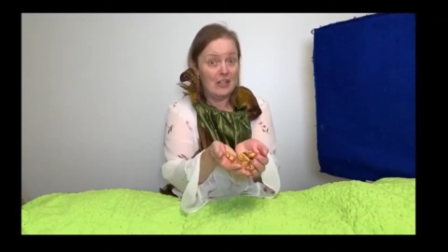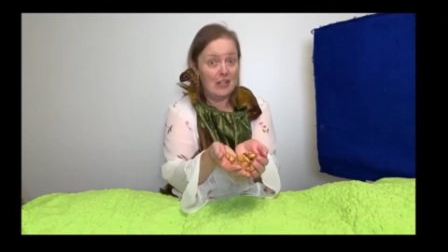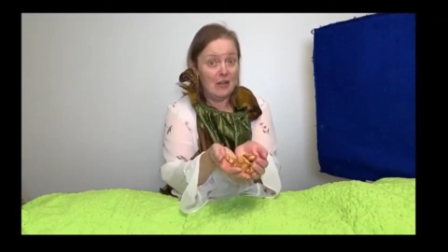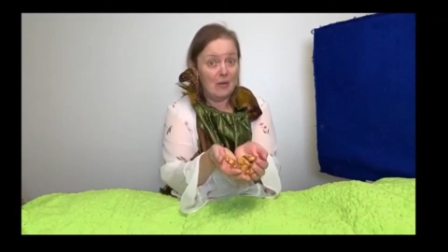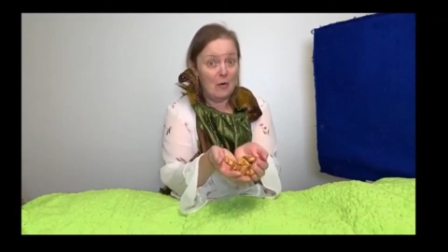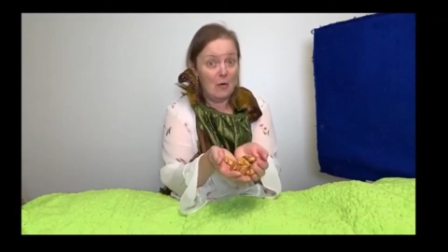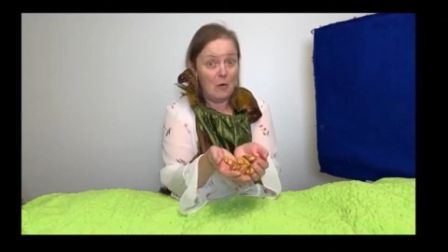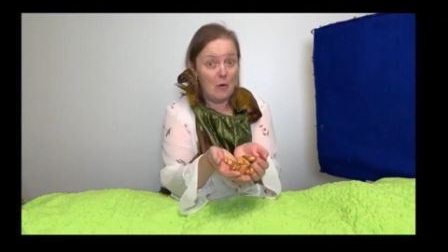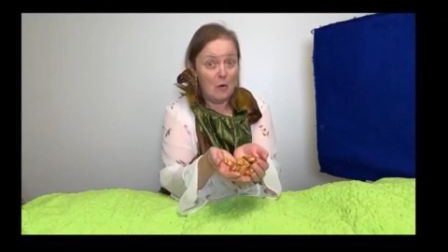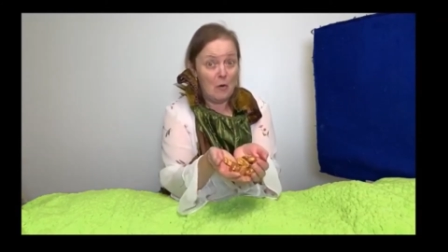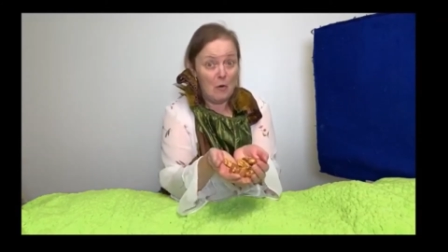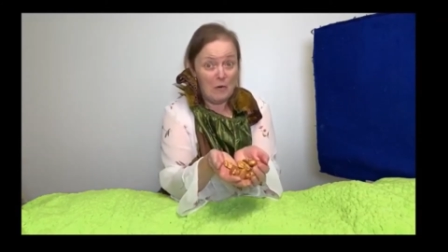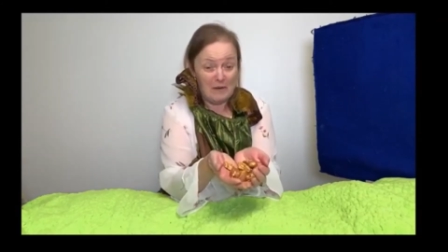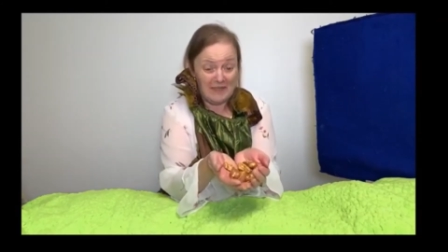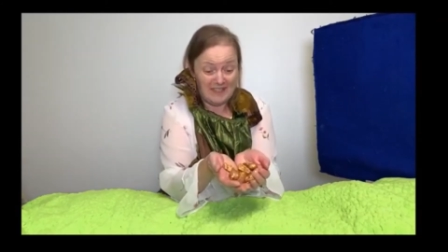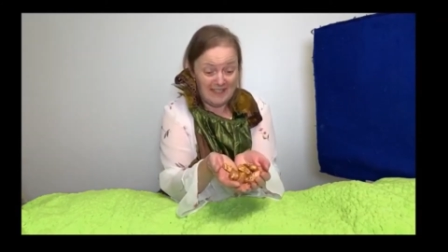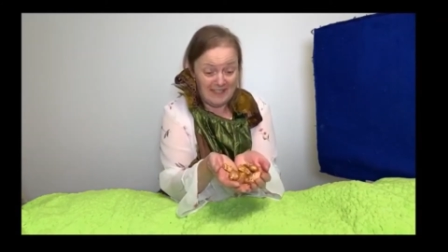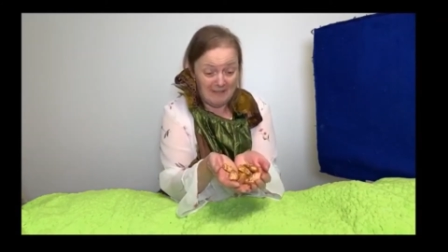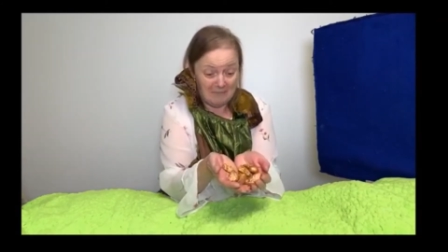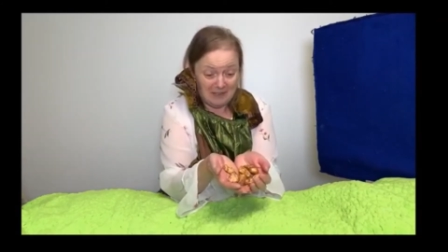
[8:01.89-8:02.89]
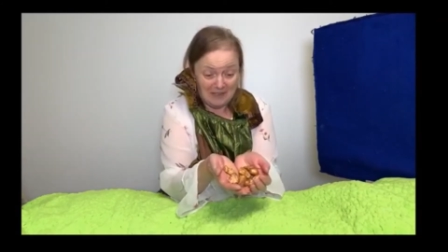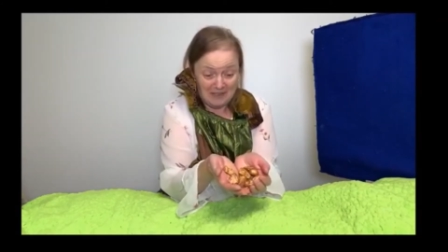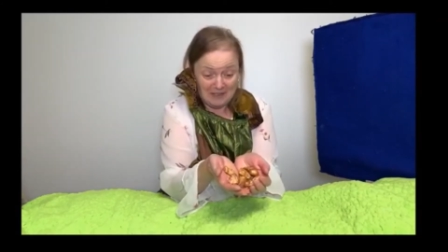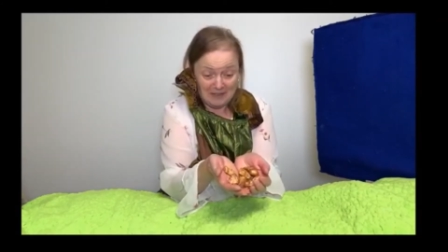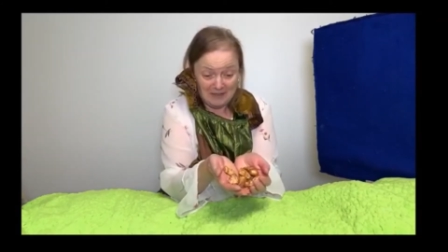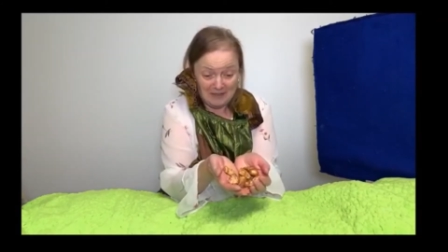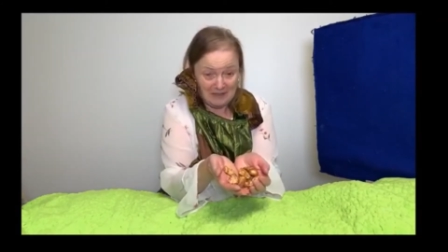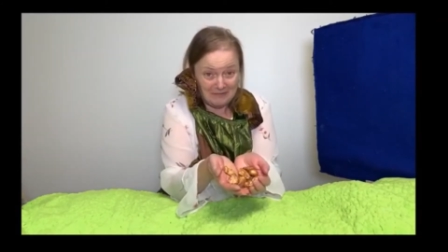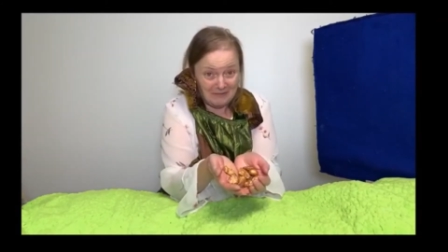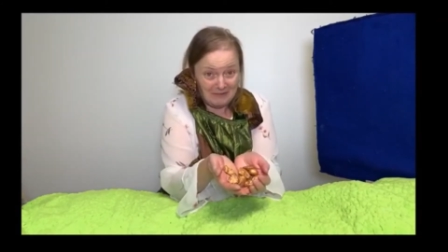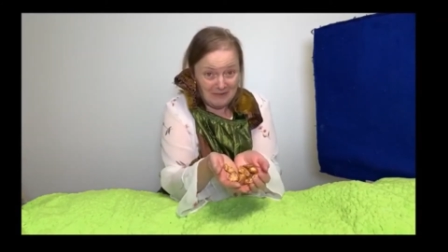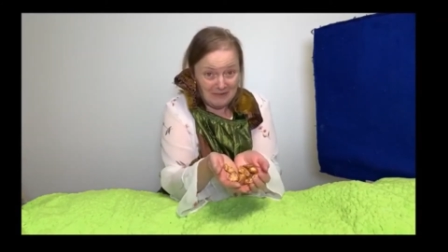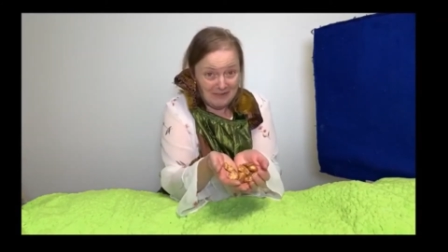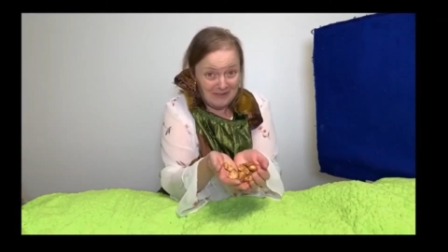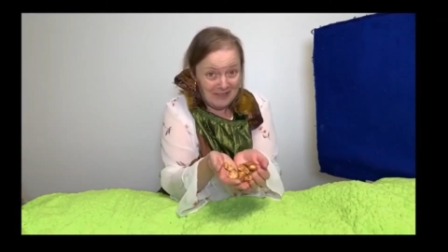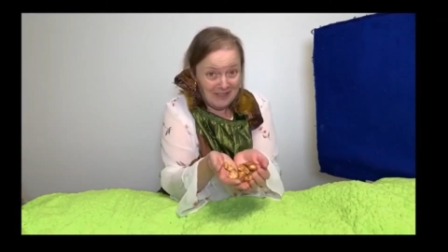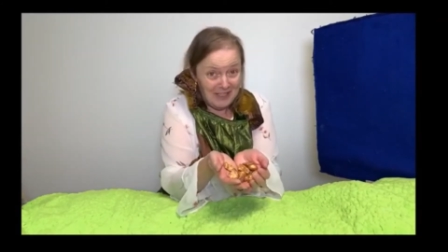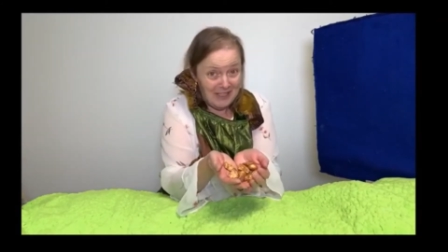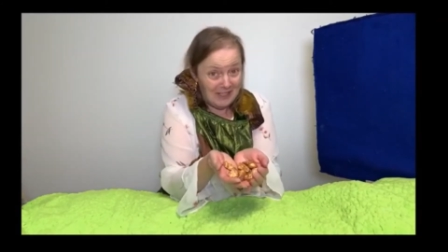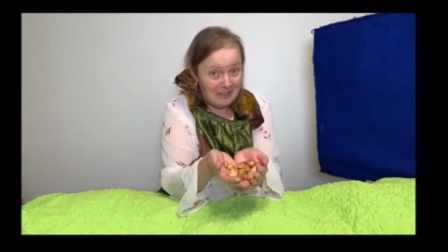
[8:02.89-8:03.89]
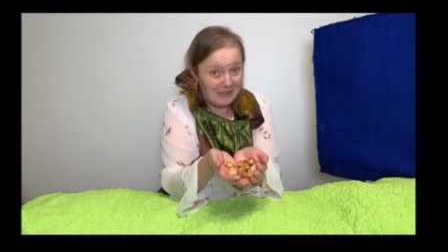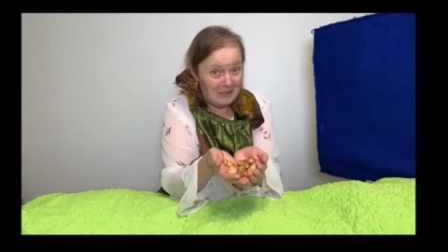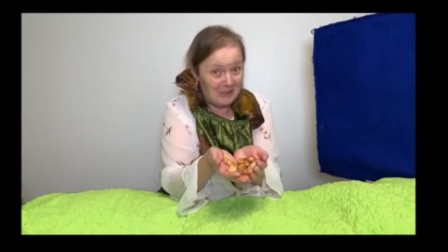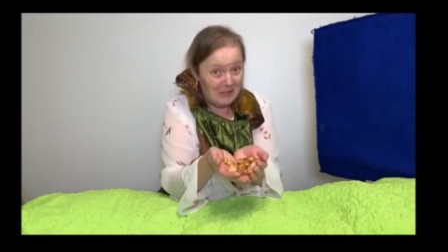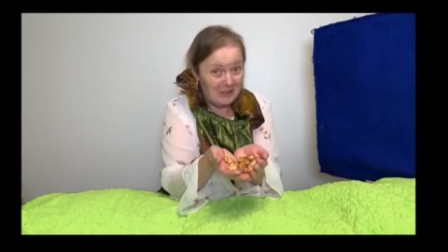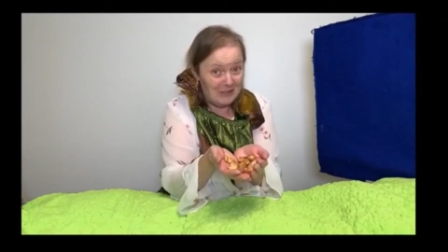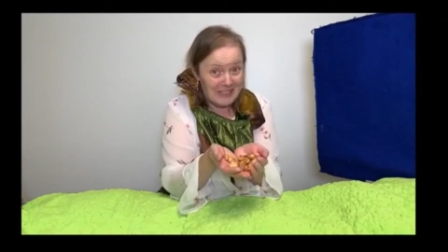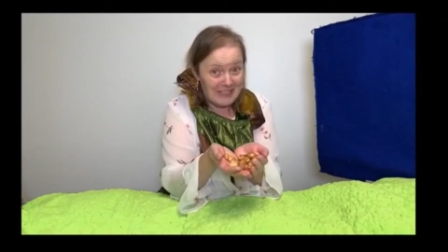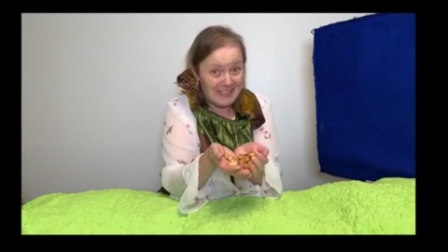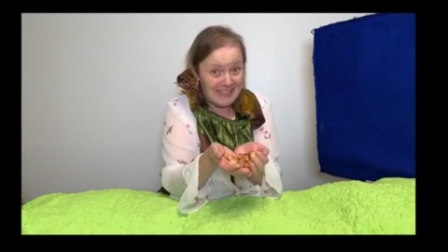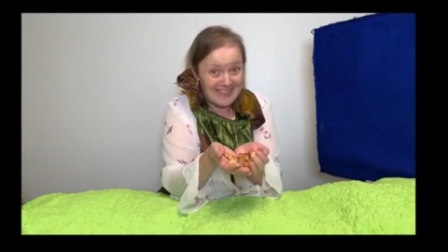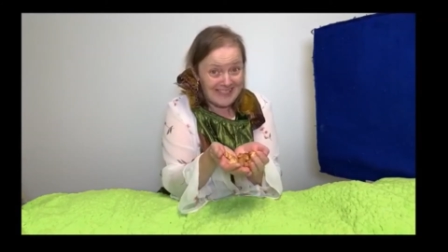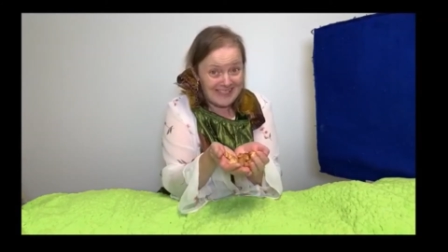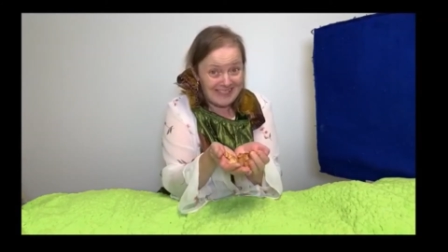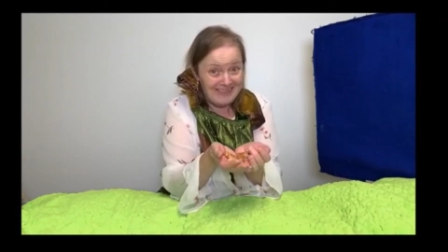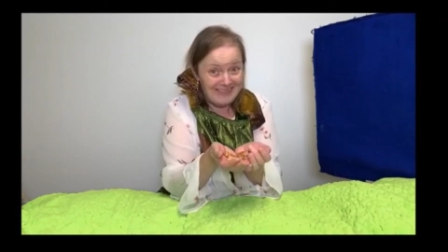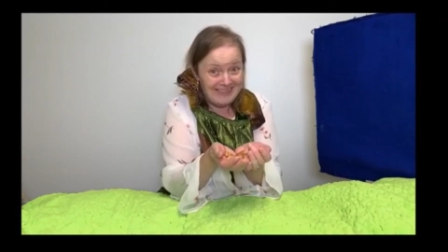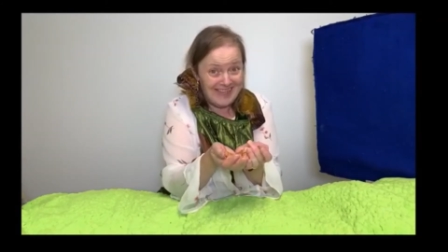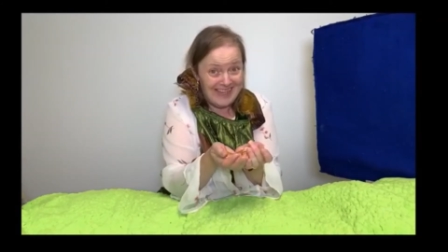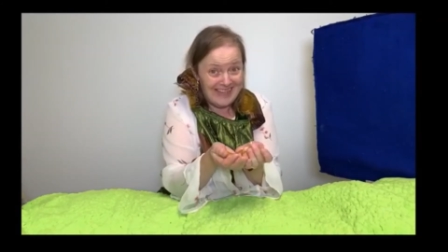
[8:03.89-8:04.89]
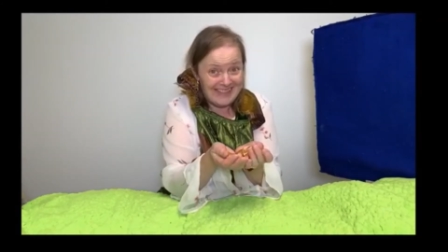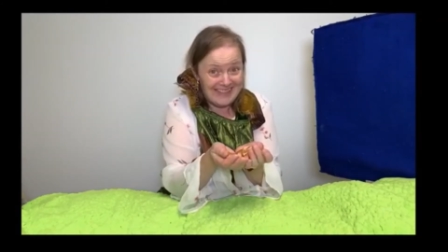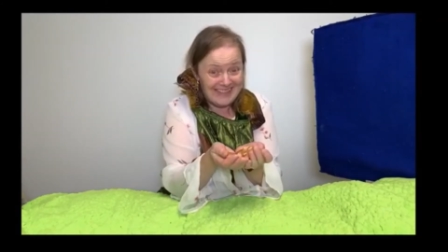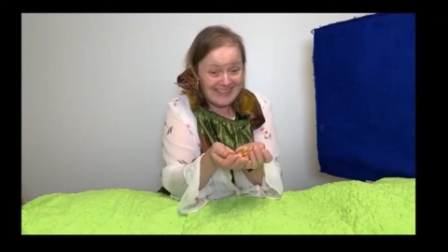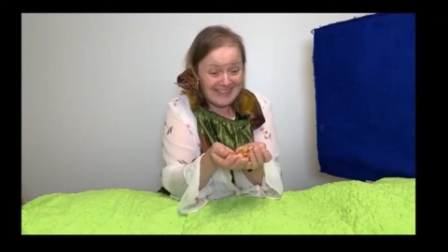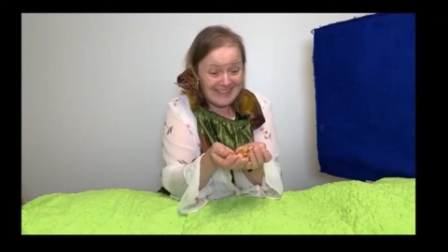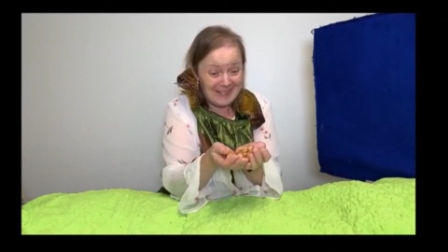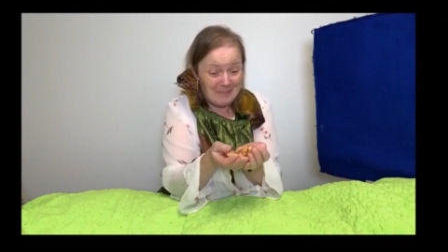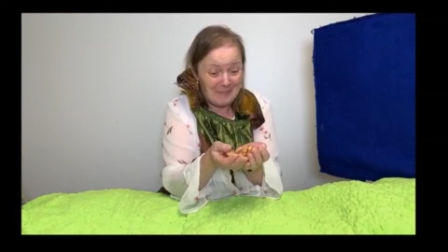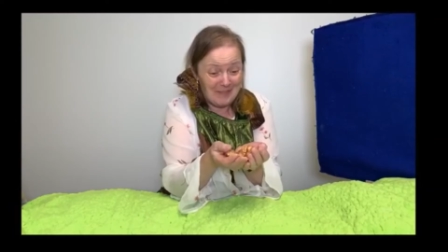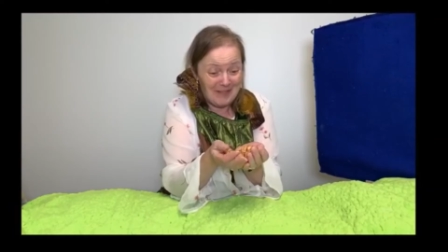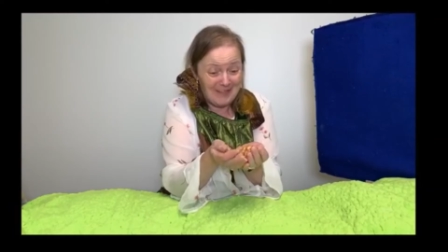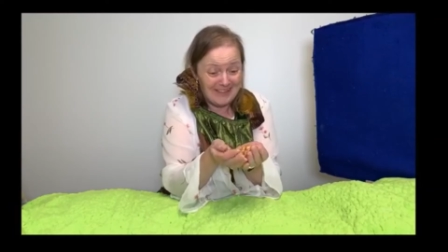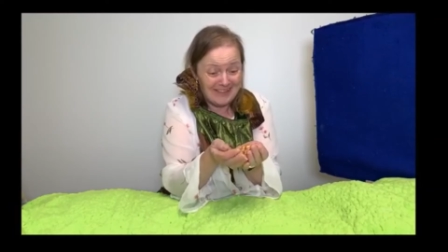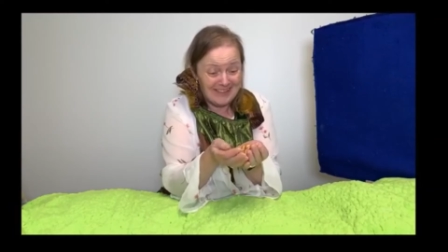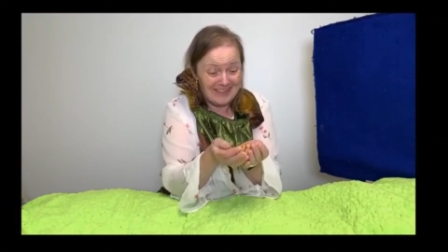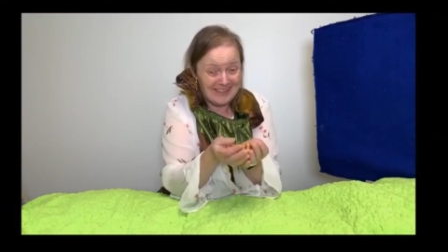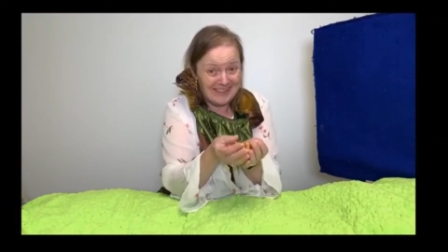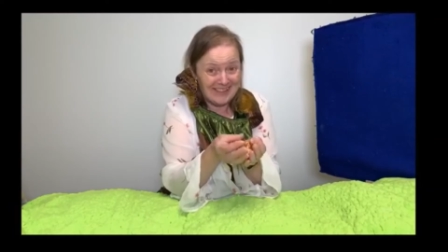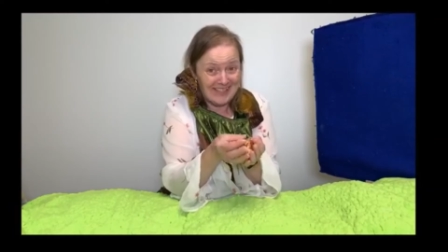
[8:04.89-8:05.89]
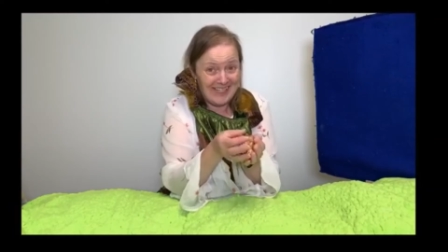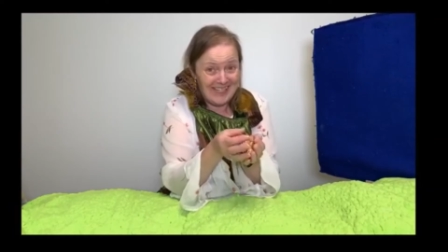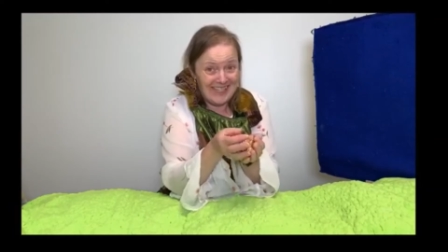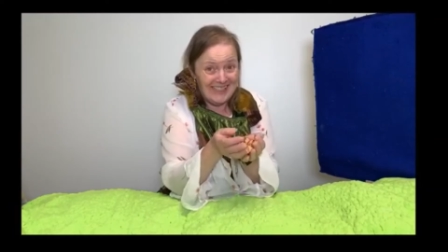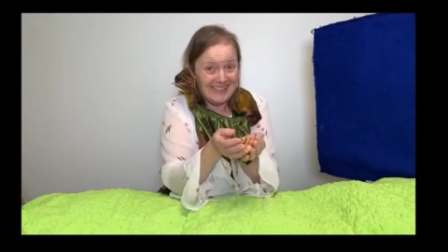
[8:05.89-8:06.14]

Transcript: Oh, isn't it beautiful? gold is so nice and sparkly.